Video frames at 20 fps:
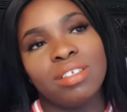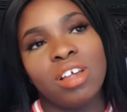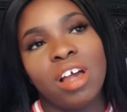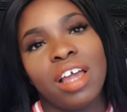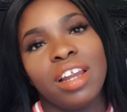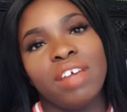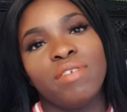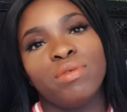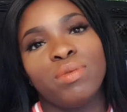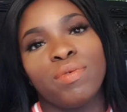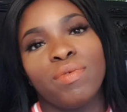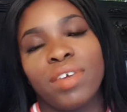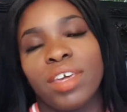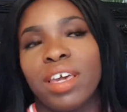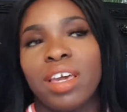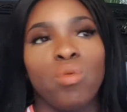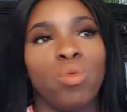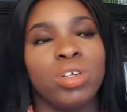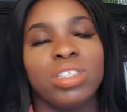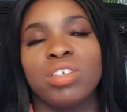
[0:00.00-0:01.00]
I lived with
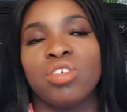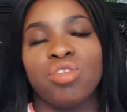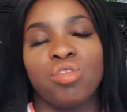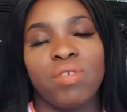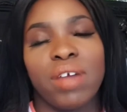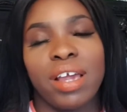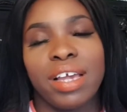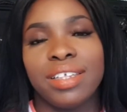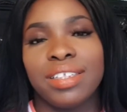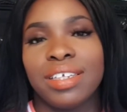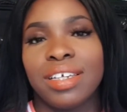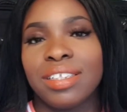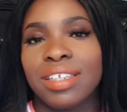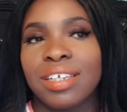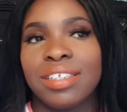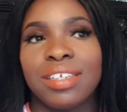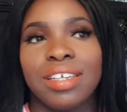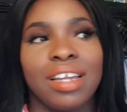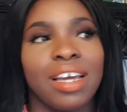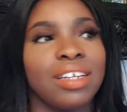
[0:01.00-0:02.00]
it. It wasn't crazy, as
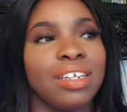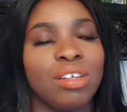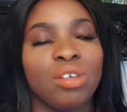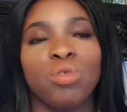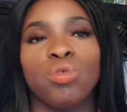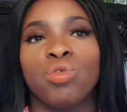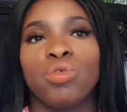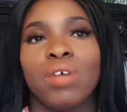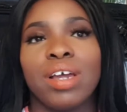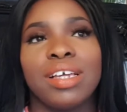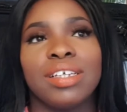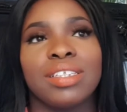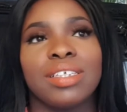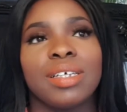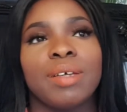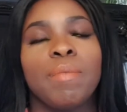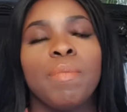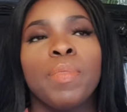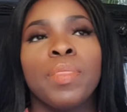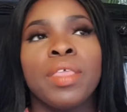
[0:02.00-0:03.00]
I said. I didn't look
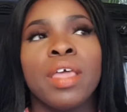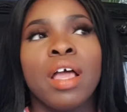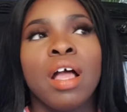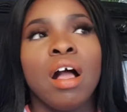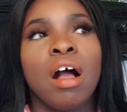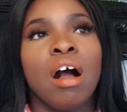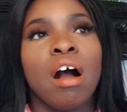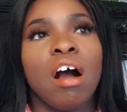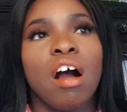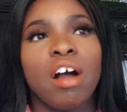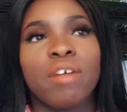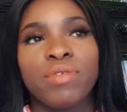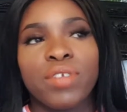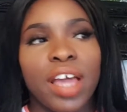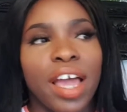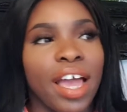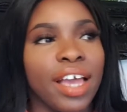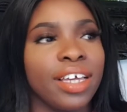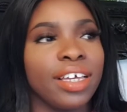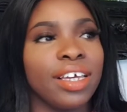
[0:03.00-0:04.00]
crazy. After
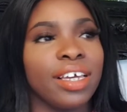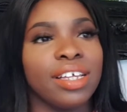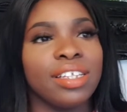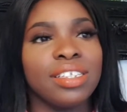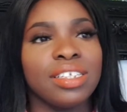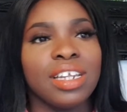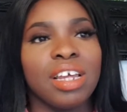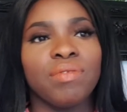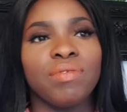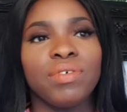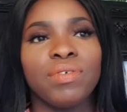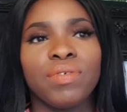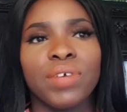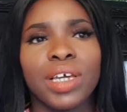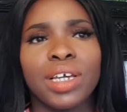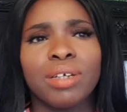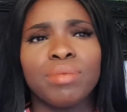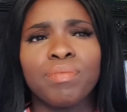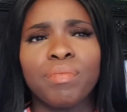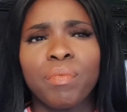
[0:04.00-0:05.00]
I had kids and
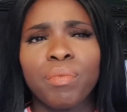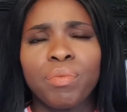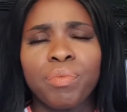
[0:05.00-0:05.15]
everything,